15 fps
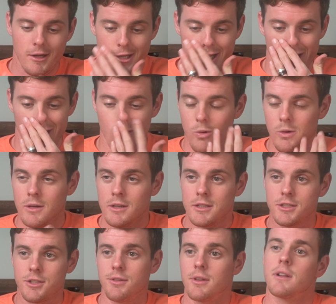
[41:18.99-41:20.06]
go
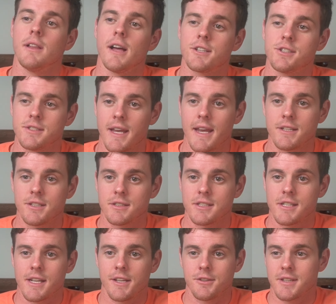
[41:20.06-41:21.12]
to the collections
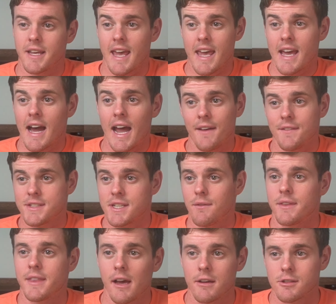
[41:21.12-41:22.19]
agency and you say, hey, I have
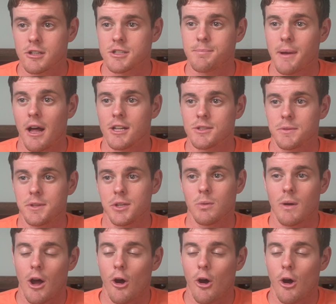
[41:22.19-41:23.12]
$7,000 balance with you.